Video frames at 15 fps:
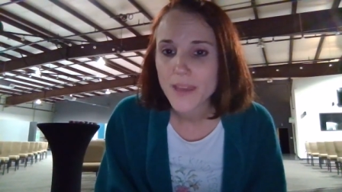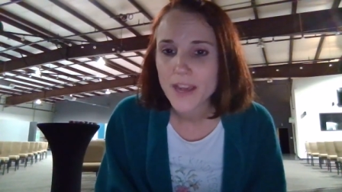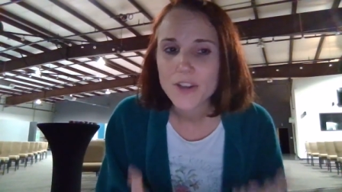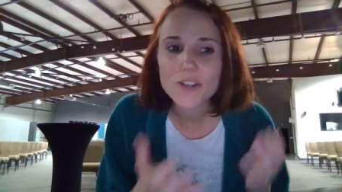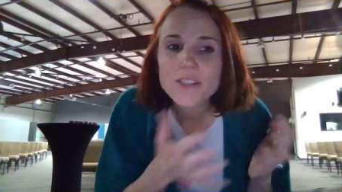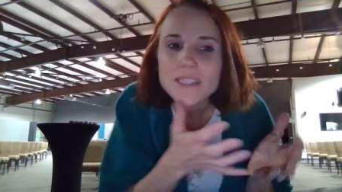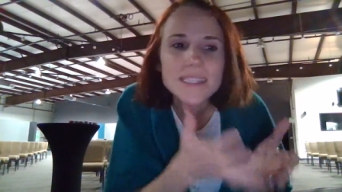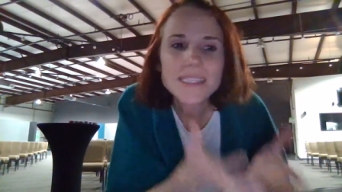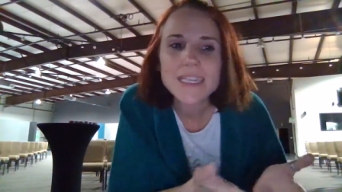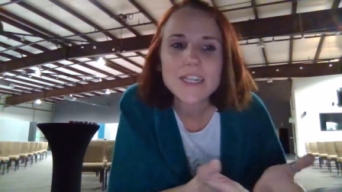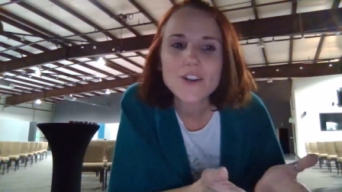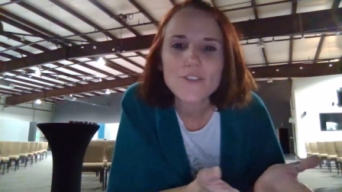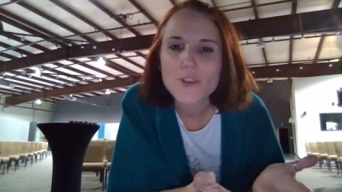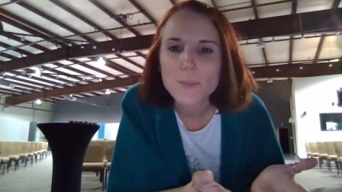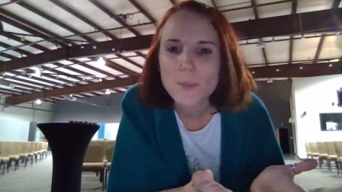I couldn't see
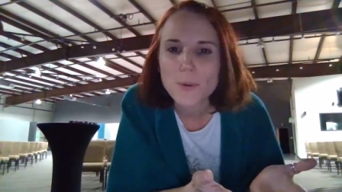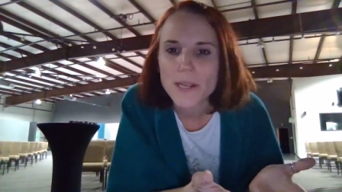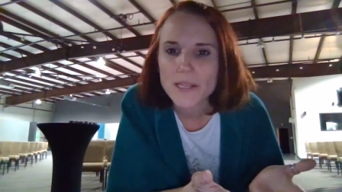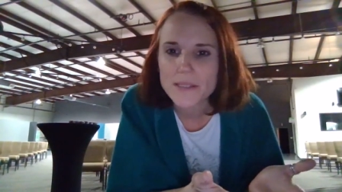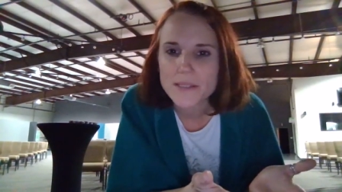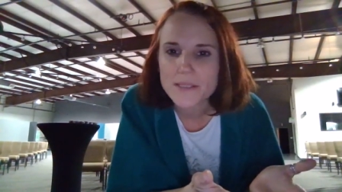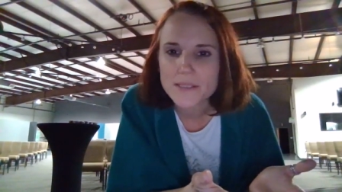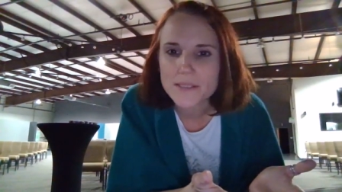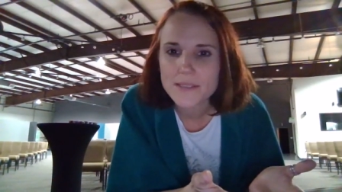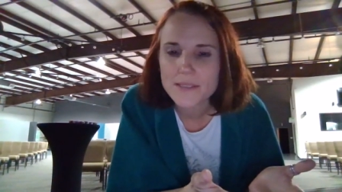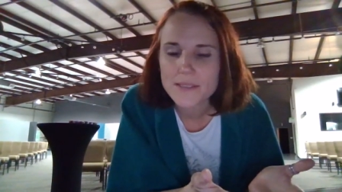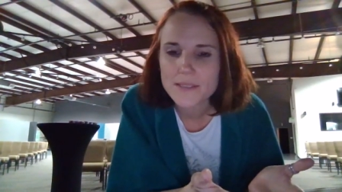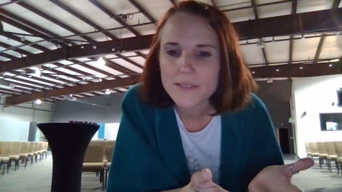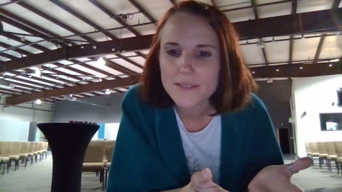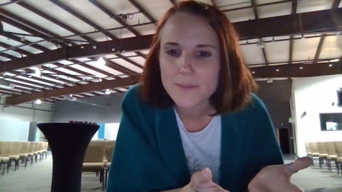your footprints
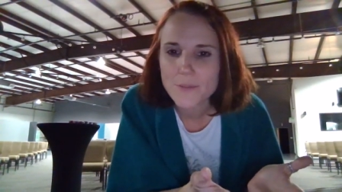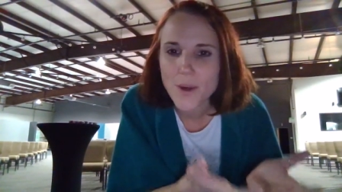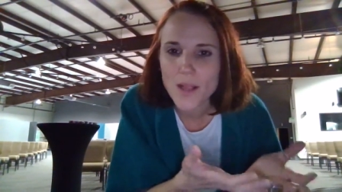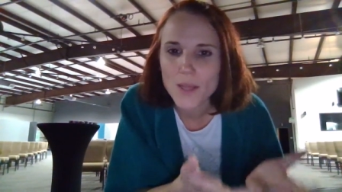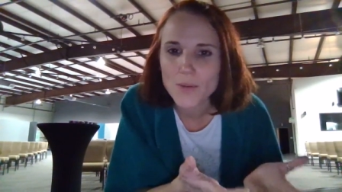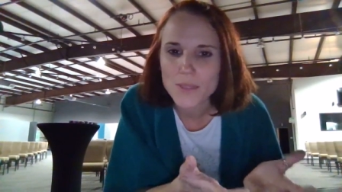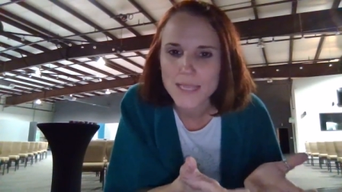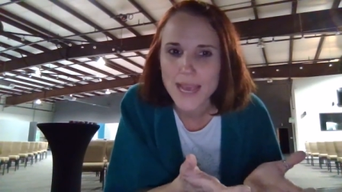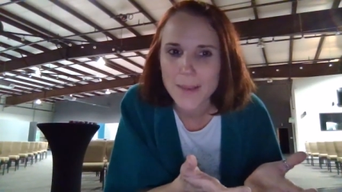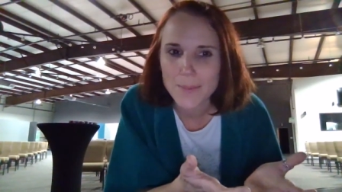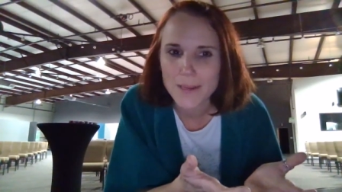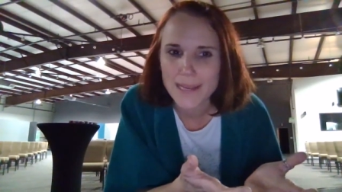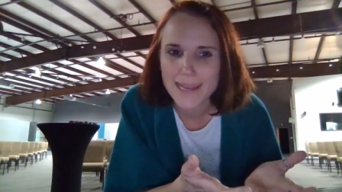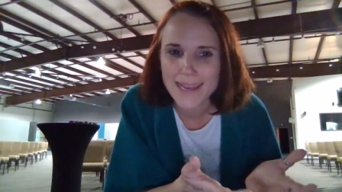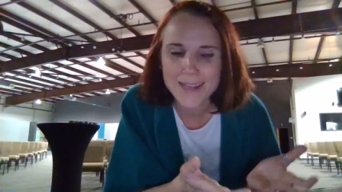while it was
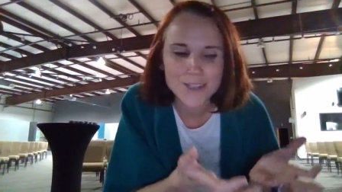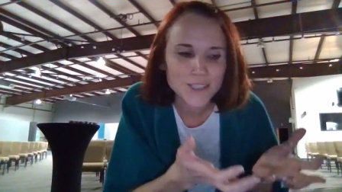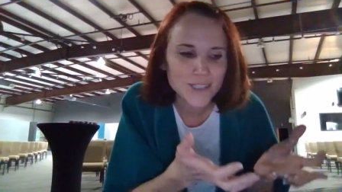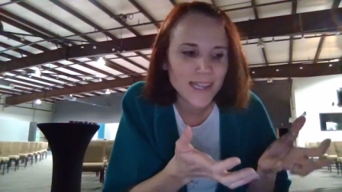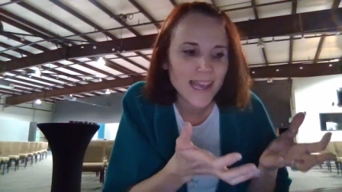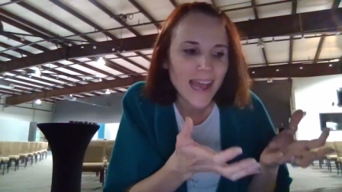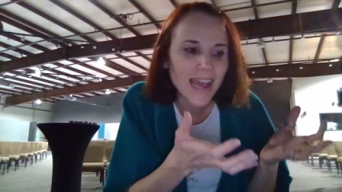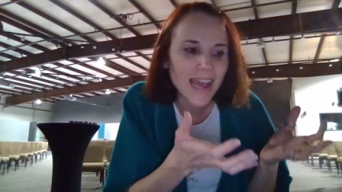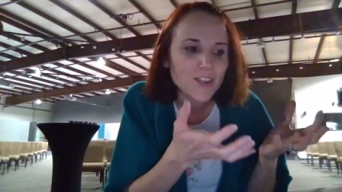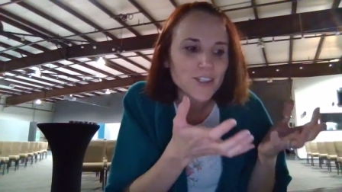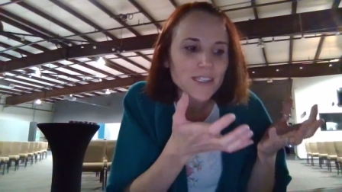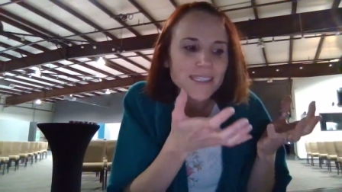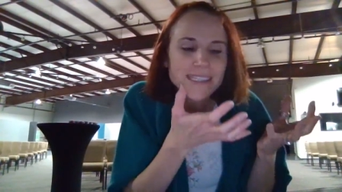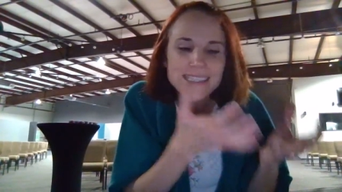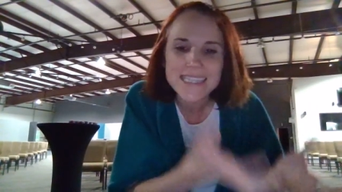happening. I couldn't I
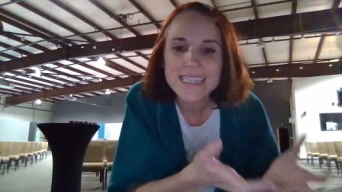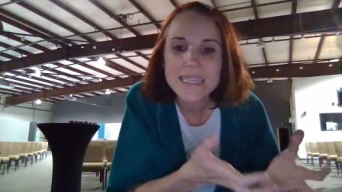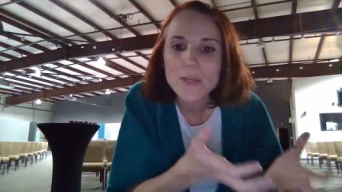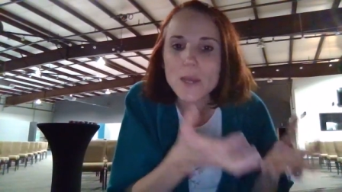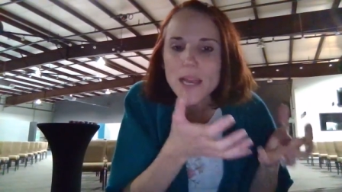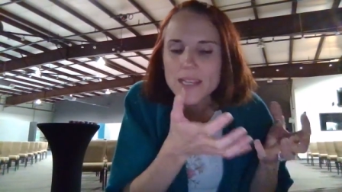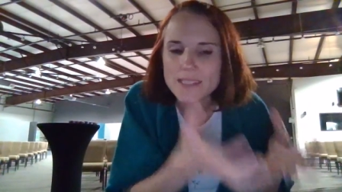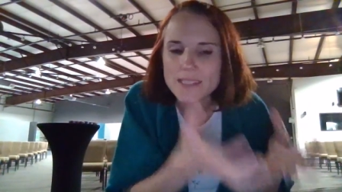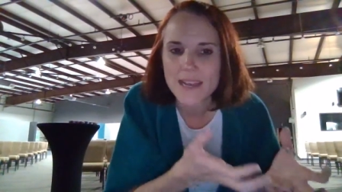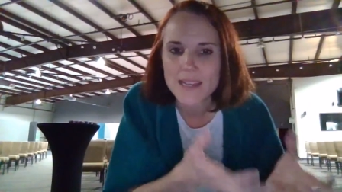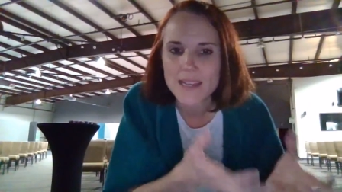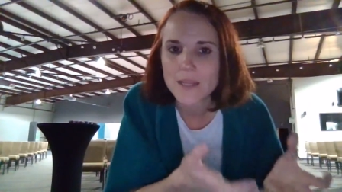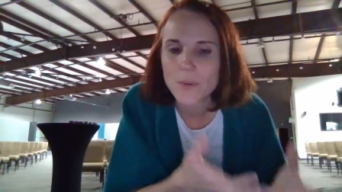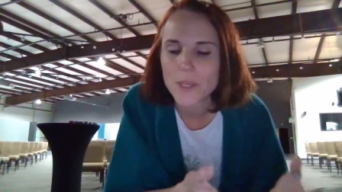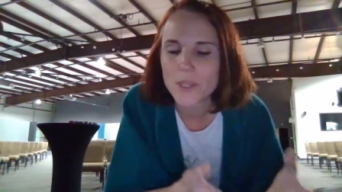couldn't see
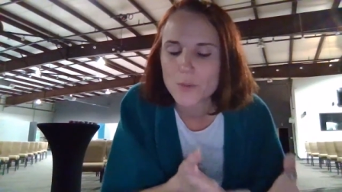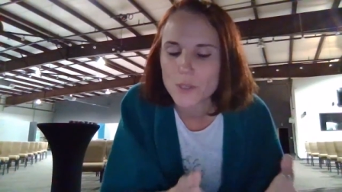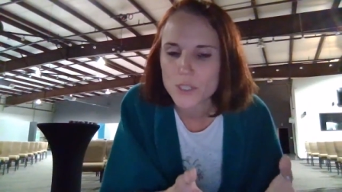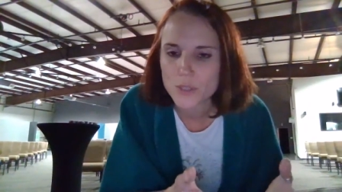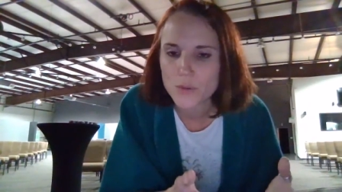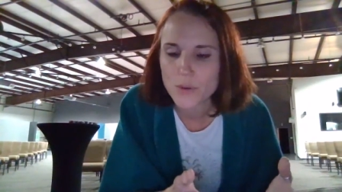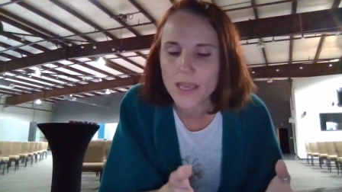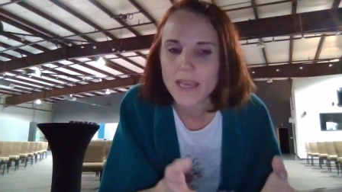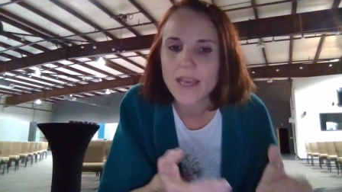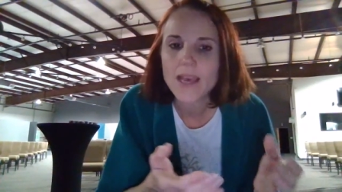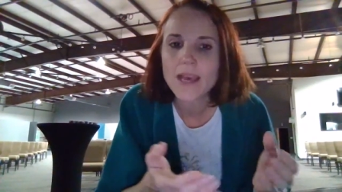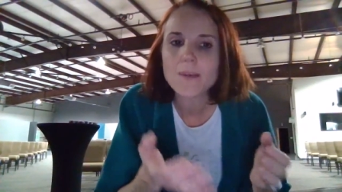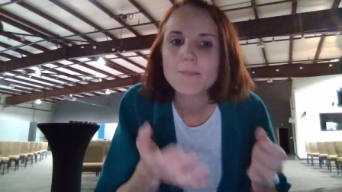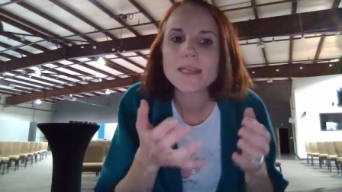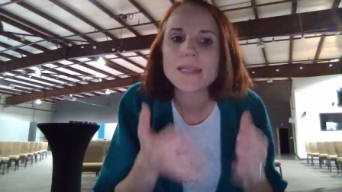exactly what you were doing.
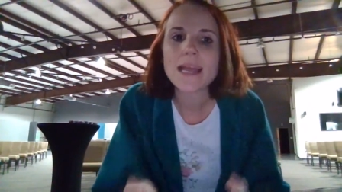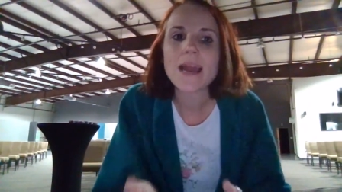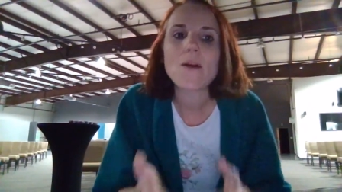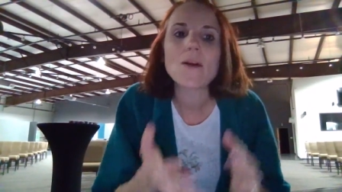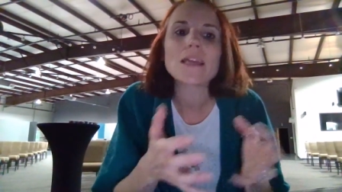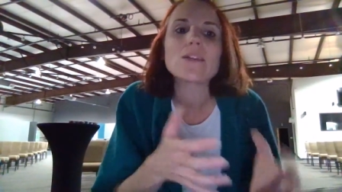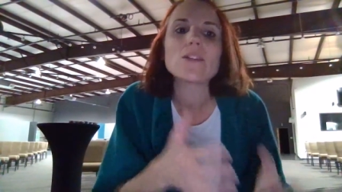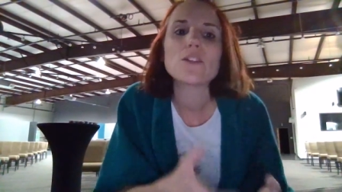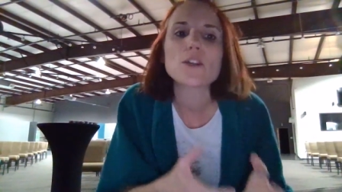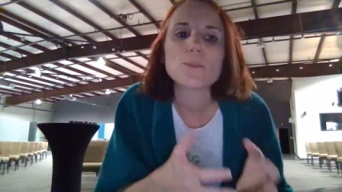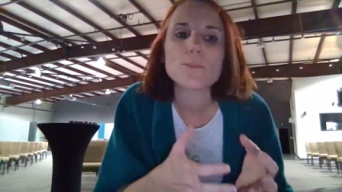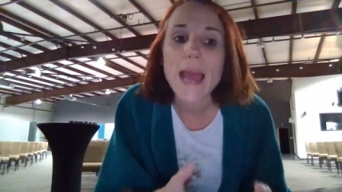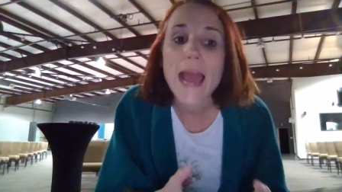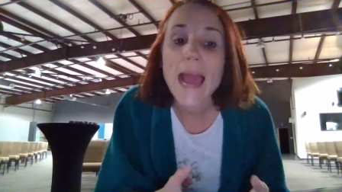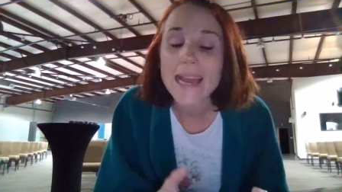But now I can look
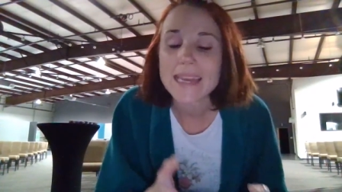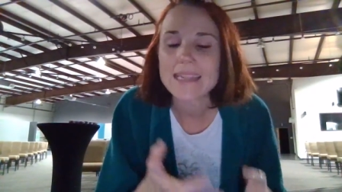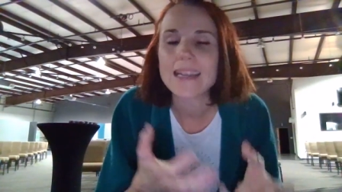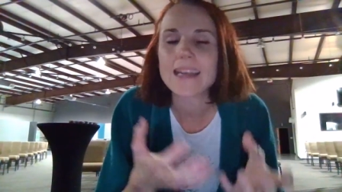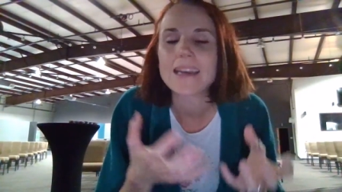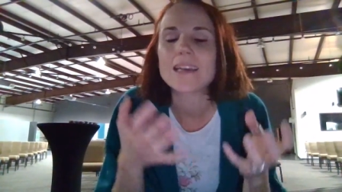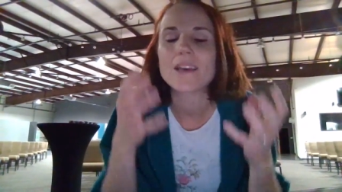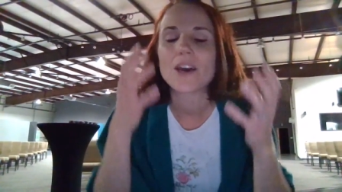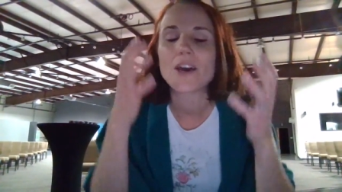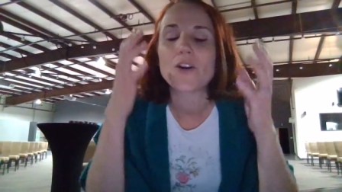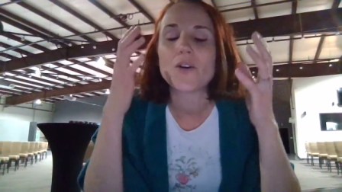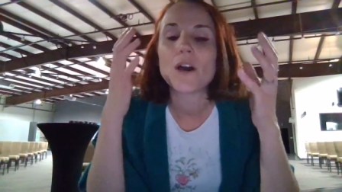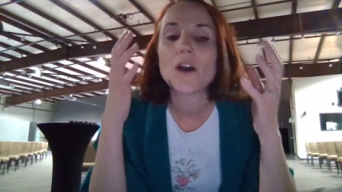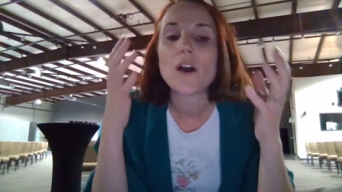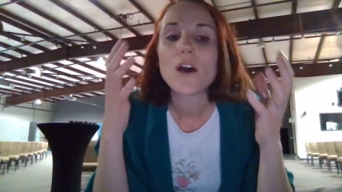back and I can
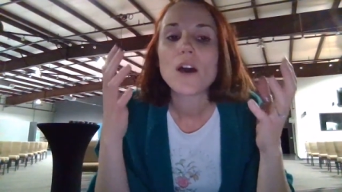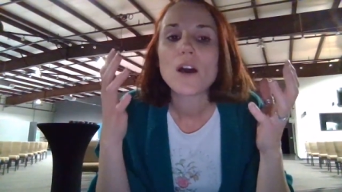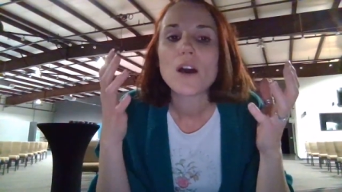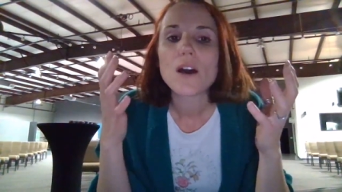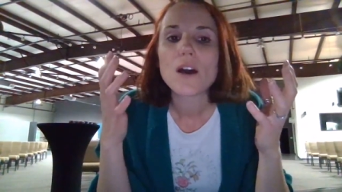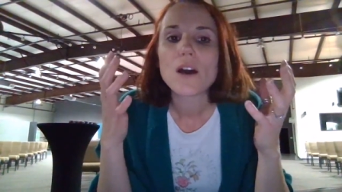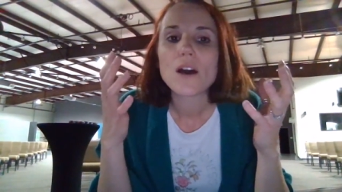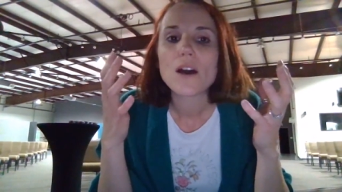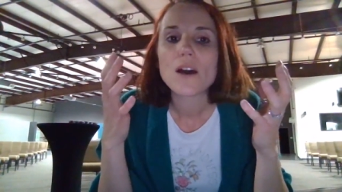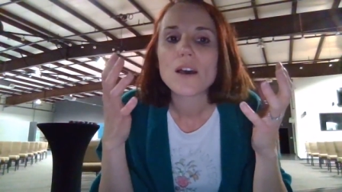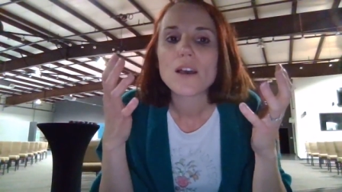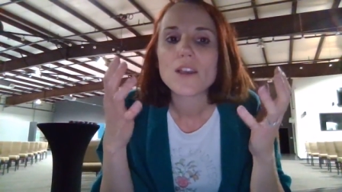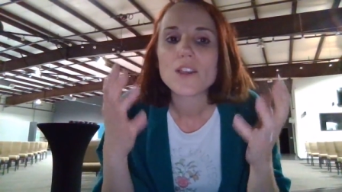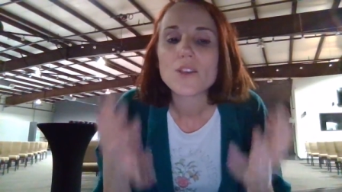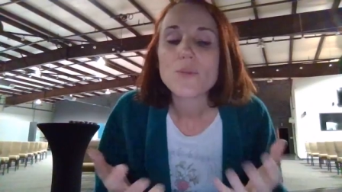go
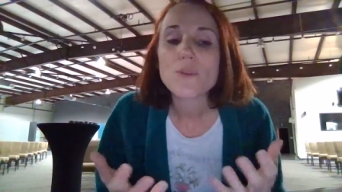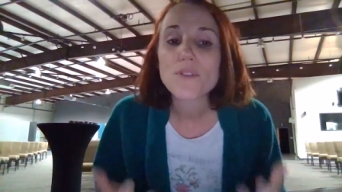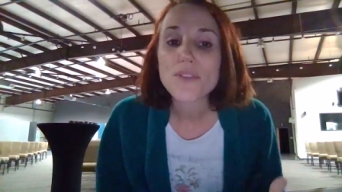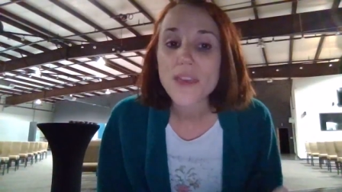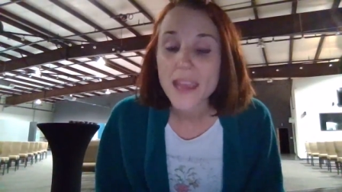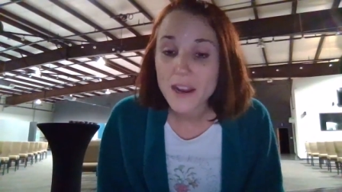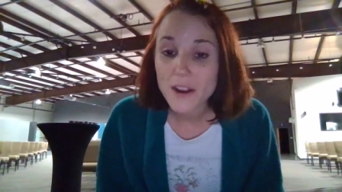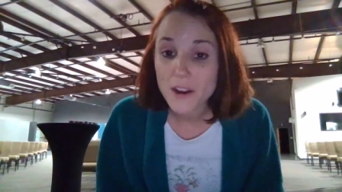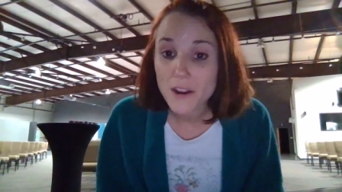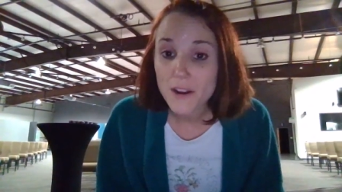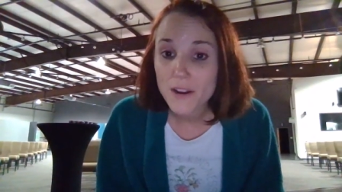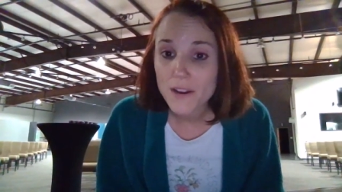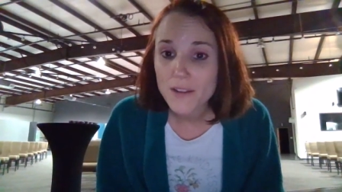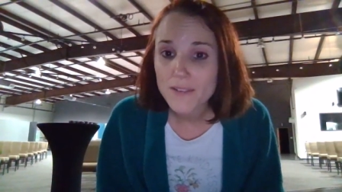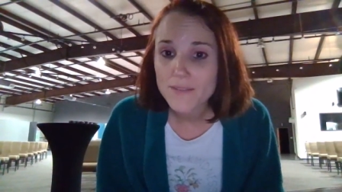you were
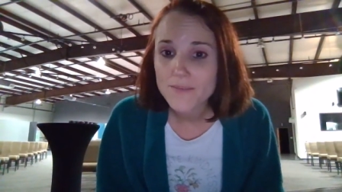there.